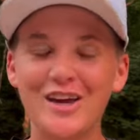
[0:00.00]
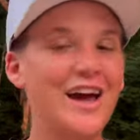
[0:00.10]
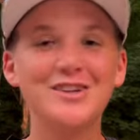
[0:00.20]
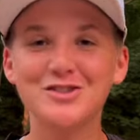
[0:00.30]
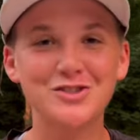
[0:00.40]

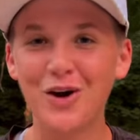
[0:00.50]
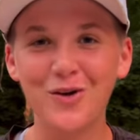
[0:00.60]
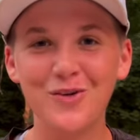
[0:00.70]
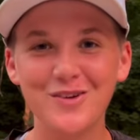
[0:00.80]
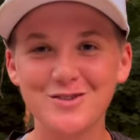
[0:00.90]
again,
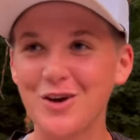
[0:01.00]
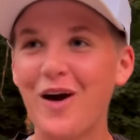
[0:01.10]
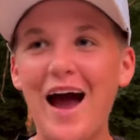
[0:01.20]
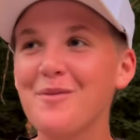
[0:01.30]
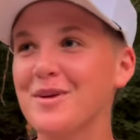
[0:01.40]
so, so
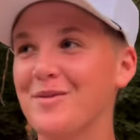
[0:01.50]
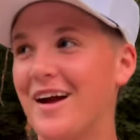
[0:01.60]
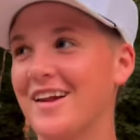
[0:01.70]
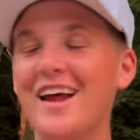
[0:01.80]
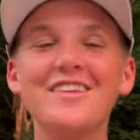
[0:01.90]
happy
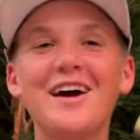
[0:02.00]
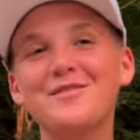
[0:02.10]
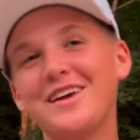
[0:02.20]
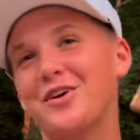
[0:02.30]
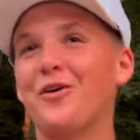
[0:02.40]
about it. Now that I'm
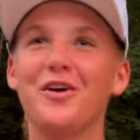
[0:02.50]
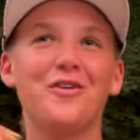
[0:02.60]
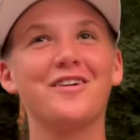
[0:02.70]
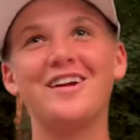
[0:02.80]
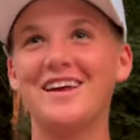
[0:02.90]
like going
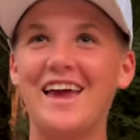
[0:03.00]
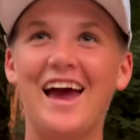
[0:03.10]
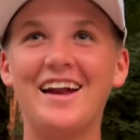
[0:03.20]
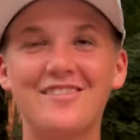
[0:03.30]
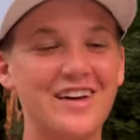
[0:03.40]
over it
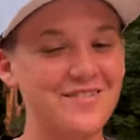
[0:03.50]
again, I'm like,